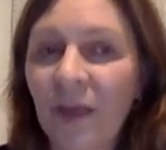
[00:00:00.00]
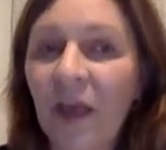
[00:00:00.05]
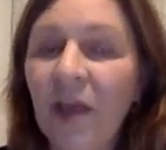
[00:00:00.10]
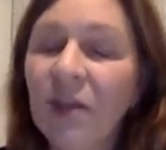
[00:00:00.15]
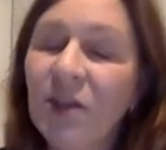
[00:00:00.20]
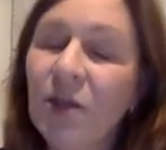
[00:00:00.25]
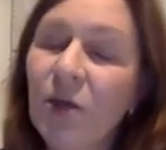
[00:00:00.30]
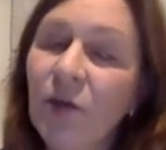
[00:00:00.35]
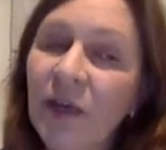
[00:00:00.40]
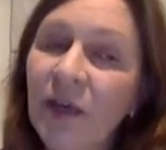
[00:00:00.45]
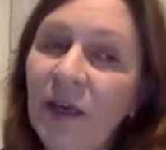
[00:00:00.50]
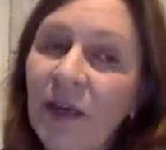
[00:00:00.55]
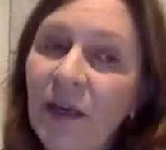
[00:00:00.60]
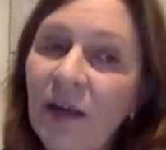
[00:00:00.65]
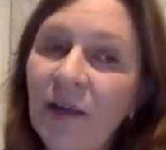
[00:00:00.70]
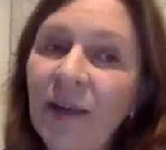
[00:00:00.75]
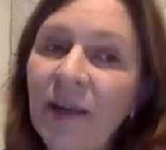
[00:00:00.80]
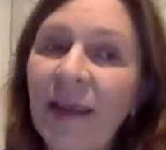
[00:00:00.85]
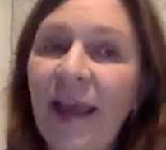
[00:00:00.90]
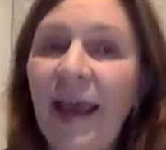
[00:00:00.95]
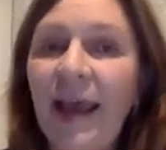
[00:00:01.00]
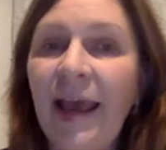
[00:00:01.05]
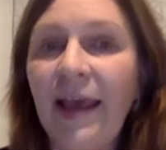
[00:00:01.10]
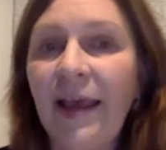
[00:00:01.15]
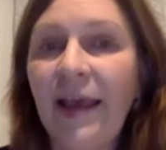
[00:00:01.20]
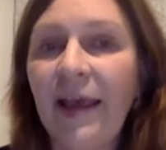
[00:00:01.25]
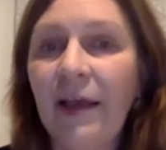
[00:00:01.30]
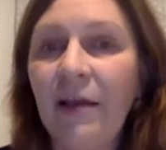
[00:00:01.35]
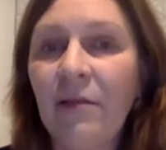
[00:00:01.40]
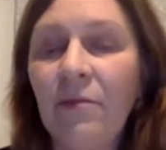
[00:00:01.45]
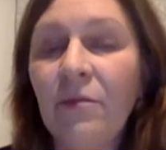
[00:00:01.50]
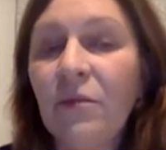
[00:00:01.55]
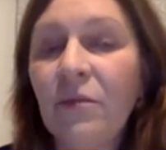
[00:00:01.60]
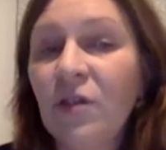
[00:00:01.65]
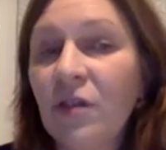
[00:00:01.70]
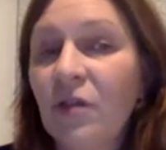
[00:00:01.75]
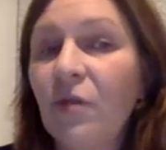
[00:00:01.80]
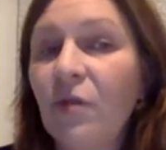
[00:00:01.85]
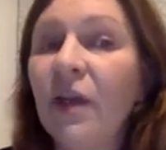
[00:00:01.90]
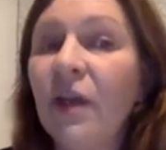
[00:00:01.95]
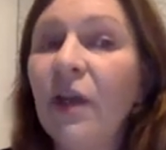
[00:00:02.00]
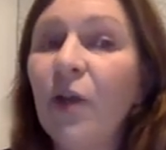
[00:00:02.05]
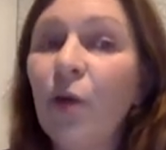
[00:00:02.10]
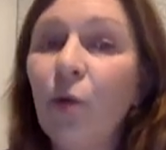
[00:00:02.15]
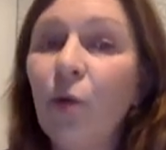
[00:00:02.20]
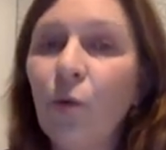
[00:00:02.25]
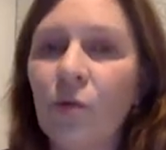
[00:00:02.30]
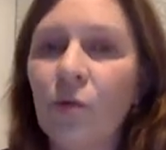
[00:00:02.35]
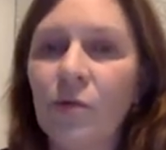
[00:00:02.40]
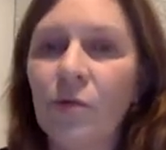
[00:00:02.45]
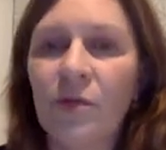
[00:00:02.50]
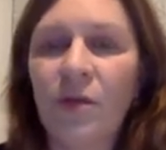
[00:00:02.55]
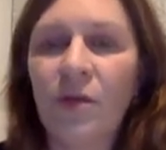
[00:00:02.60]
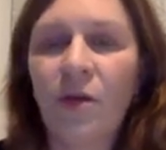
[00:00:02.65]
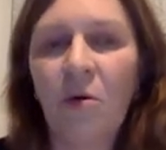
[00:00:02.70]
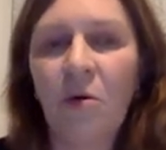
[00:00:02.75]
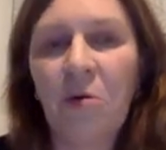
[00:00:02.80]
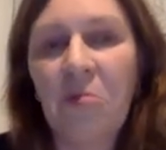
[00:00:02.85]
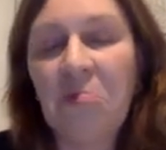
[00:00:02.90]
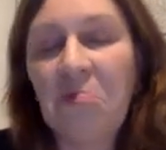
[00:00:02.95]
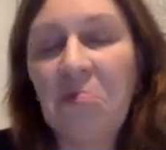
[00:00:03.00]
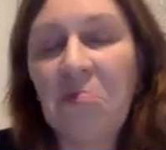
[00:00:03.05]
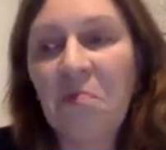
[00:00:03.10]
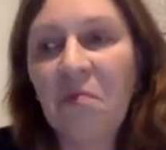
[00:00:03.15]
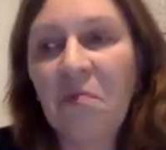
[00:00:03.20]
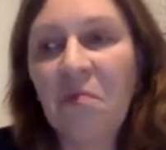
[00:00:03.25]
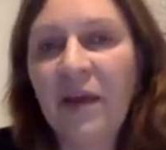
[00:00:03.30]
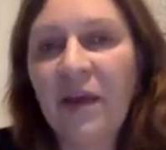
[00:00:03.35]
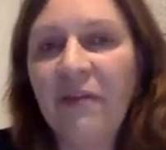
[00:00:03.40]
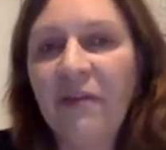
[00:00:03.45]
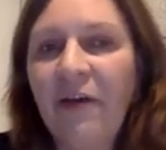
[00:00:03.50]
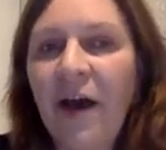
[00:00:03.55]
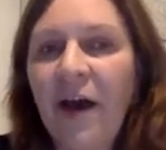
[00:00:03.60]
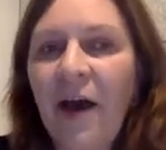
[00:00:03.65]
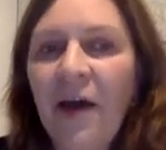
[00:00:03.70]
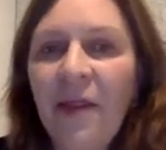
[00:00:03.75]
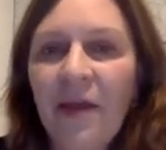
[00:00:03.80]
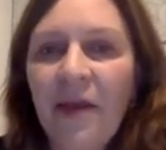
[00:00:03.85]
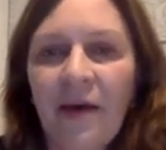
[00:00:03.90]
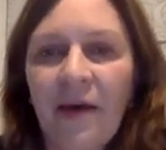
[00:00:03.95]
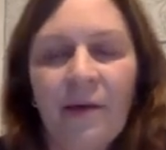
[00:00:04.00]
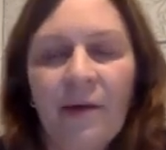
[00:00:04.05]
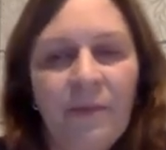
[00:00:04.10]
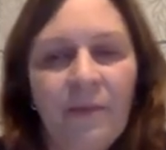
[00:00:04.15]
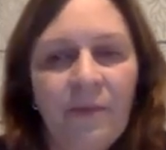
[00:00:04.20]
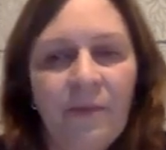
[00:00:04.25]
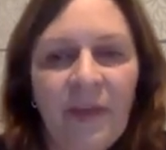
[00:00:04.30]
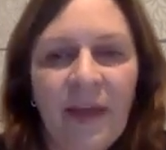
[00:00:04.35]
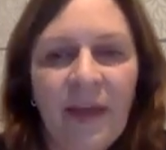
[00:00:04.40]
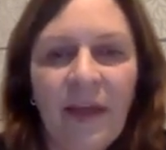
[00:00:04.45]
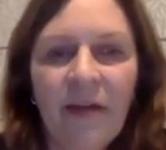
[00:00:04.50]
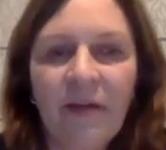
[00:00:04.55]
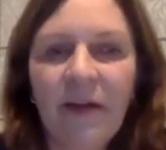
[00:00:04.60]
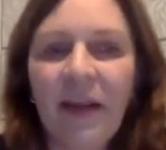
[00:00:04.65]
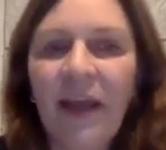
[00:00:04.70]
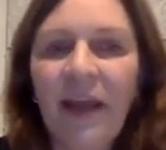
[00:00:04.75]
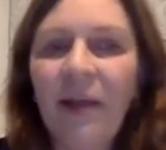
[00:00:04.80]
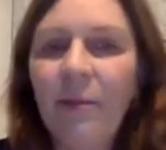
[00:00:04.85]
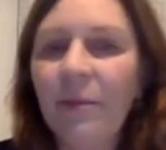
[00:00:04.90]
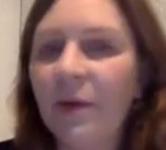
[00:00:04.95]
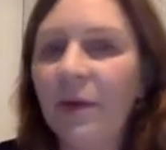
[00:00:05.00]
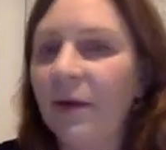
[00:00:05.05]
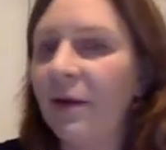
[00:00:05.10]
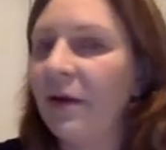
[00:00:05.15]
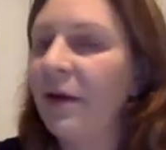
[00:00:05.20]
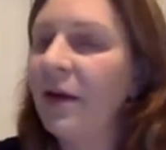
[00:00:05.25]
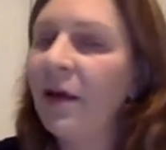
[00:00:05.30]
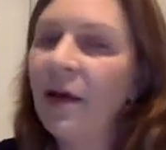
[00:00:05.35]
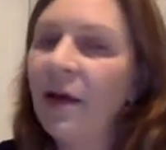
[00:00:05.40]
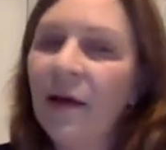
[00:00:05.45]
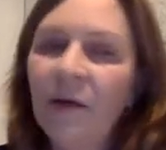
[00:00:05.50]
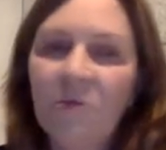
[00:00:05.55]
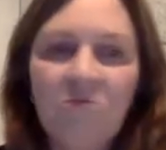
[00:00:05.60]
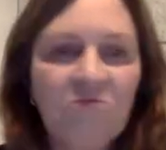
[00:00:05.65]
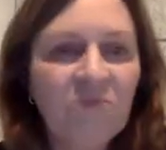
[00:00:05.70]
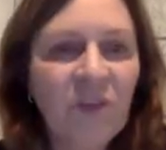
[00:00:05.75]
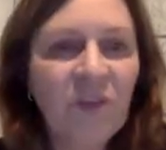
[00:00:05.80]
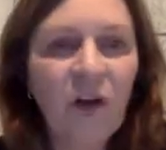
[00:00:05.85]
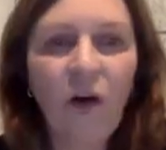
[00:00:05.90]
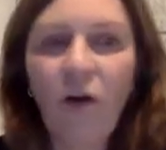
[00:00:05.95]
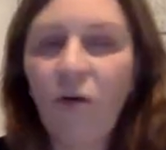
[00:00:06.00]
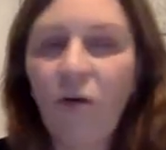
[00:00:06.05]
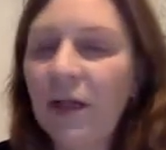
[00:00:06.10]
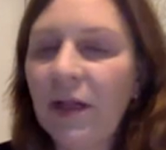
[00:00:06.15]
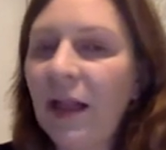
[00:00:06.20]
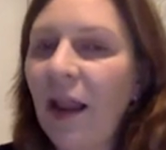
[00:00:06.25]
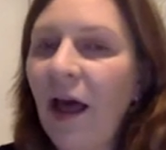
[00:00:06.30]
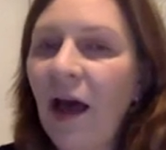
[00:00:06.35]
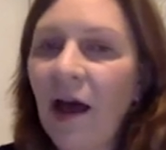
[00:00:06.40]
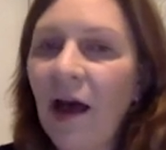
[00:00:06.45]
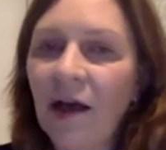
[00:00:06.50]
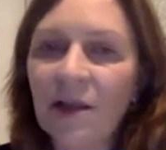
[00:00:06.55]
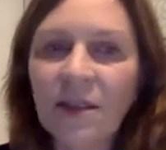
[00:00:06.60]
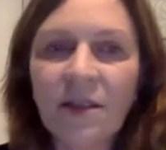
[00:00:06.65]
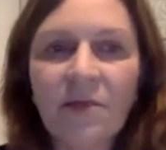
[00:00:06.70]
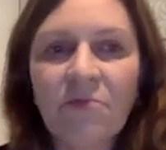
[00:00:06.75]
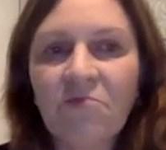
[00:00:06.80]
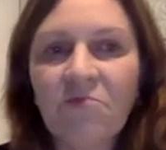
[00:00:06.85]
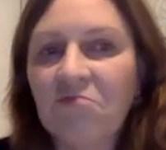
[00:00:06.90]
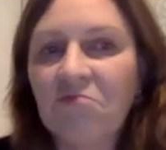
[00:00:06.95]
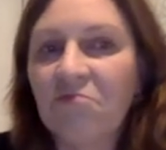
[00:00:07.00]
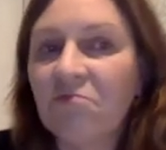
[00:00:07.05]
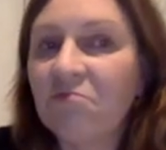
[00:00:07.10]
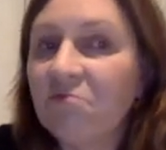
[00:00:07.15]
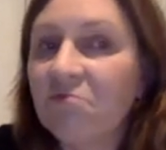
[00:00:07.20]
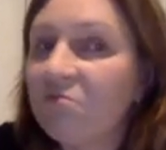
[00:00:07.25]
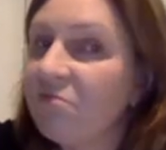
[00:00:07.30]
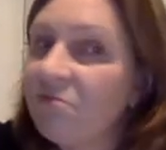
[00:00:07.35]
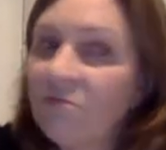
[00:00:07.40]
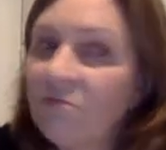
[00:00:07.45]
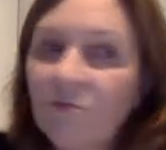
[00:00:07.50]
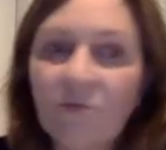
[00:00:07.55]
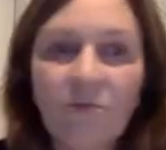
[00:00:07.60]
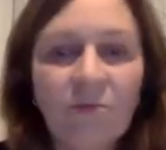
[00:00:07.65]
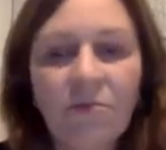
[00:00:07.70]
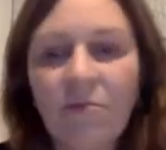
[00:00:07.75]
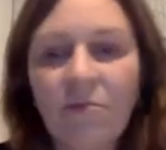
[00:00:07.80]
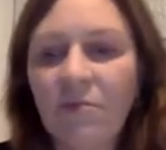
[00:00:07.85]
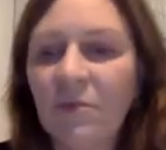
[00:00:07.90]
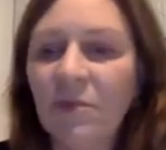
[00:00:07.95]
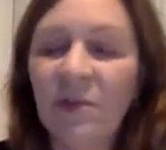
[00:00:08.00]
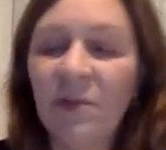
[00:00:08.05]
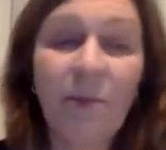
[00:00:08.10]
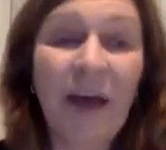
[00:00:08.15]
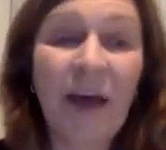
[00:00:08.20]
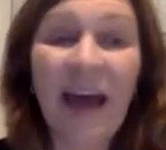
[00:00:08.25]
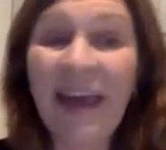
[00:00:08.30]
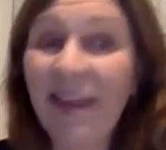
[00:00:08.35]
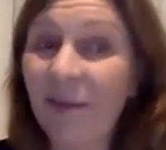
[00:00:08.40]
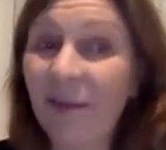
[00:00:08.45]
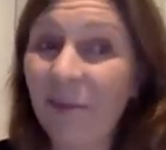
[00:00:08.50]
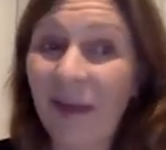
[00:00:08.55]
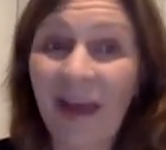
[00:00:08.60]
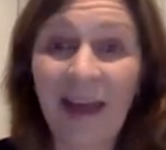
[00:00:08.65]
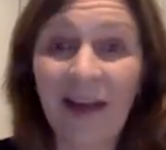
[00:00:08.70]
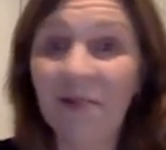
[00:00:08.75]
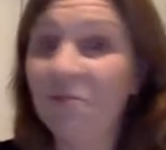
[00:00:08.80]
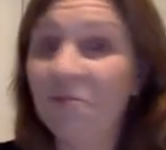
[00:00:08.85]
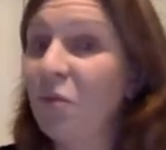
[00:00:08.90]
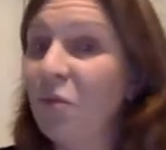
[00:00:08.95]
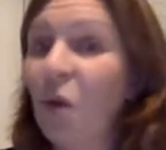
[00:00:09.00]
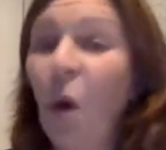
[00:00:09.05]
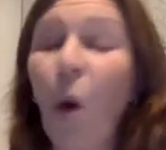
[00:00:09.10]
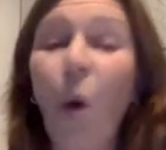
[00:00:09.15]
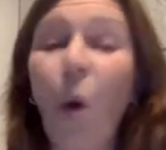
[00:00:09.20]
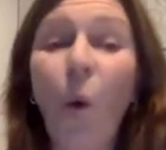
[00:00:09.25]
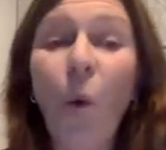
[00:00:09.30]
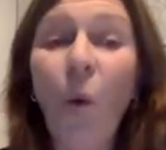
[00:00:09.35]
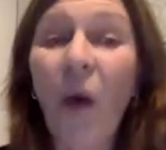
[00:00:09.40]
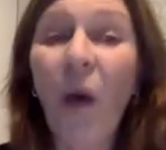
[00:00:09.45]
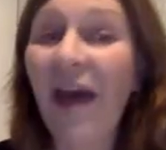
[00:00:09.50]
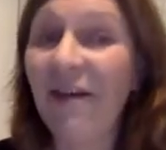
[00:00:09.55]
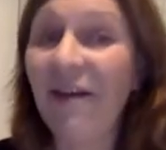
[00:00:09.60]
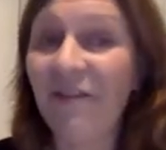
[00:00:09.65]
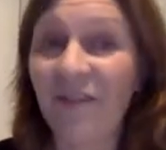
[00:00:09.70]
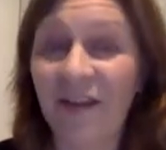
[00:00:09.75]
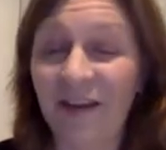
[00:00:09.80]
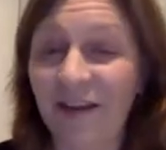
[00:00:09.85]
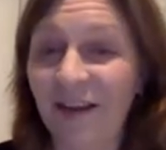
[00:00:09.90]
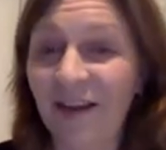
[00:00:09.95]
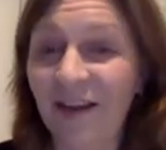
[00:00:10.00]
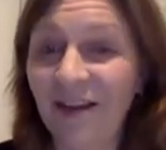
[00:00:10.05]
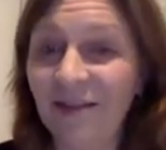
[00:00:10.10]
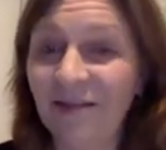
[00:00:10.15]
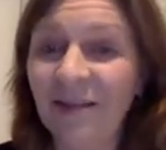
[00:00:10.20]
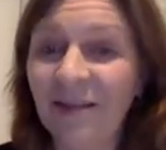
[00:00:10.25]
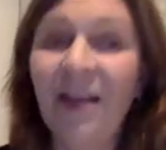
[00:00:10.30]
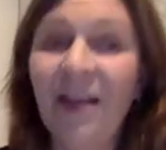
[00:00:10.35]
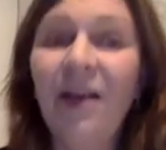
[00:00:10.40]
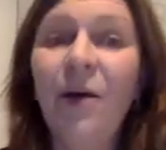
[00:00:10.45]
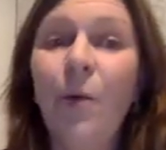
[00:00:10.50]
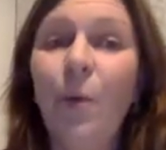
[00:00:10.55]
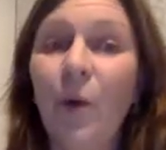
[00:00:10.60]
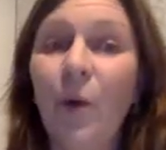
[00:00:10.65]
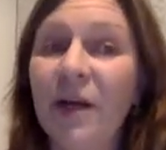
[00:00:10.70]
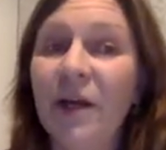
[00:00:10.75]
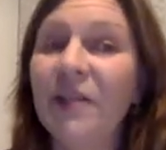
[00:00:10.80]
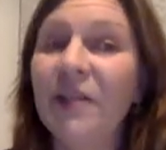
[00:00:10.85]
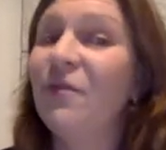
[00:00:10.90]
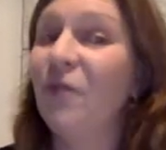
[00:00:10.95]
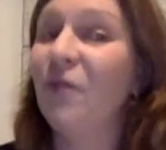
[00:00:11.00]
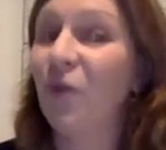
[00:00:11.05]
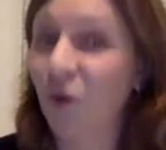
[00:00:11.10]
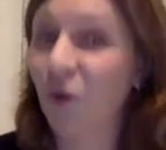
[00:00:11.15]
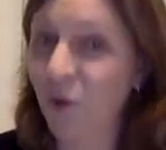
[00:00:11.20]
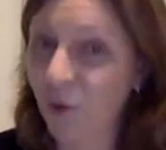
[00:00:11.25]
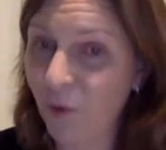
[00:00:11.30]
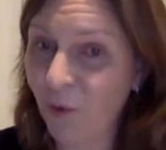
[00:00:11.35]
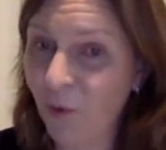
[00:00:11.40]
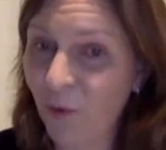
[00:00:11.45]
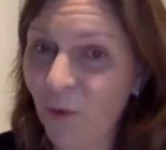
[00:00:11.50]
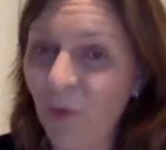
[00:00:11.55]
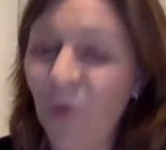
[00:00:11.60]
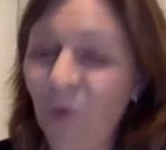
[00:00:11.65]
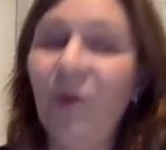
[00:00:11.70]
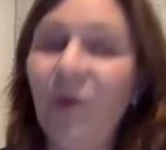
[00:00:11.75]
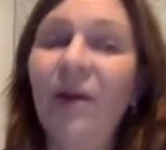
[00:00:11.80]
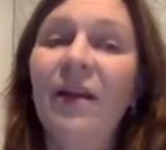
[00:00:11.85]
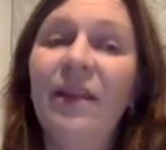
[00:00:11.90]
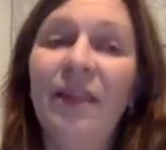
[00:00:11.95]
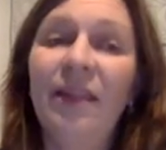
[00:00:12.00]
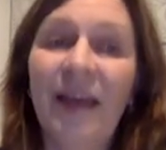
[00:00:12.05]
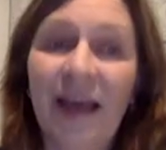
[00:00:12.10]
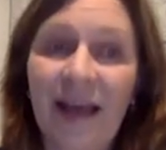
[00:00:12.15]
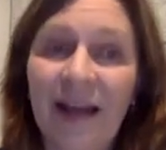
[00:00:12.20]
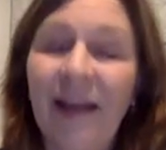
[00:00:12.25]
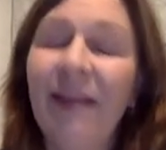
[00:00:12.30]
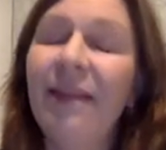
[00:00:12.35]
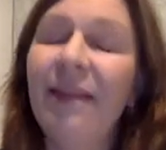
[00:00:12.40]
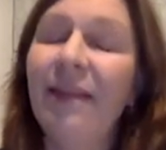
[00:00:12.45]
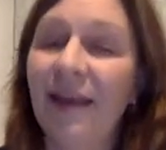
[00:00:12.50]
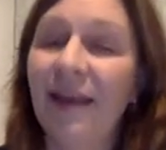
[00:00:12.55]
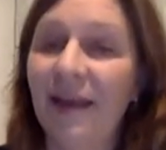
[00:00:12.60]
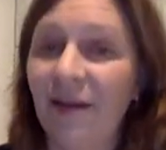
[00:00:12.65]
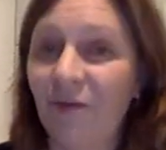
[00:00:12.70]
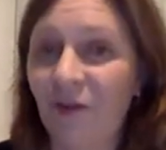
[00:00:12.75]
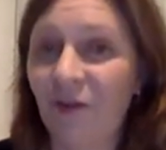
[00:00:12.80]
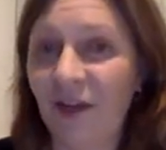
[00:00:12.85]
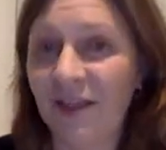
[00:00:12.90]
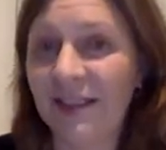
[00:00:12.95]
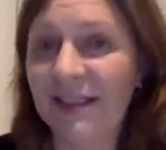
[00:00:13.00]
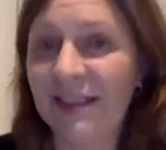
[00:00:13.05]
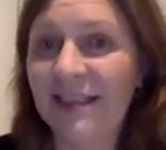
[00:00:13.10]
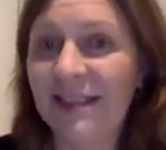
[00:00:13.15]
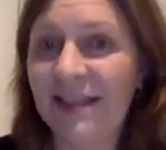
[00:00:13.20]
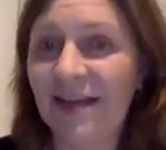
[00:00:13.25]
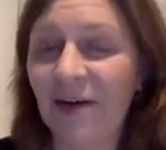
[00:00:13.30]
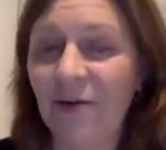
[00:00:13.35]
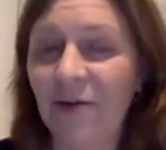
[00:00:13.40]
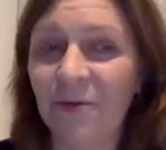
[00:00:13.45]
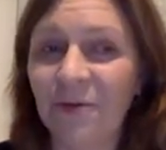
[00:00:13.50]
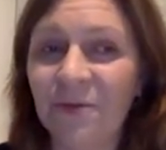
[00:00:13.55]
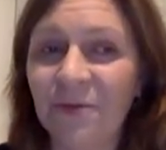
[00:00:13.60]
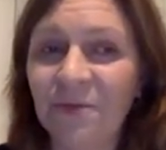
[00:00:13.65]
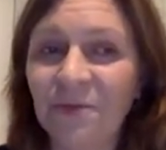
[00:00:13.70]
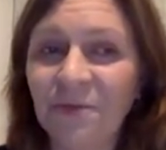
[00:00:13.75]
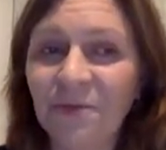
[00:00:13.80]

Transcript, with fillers: So here they again just write who. So my father, their neighbor, the whole class. Spider Man, whoever works for who, then they can write it down.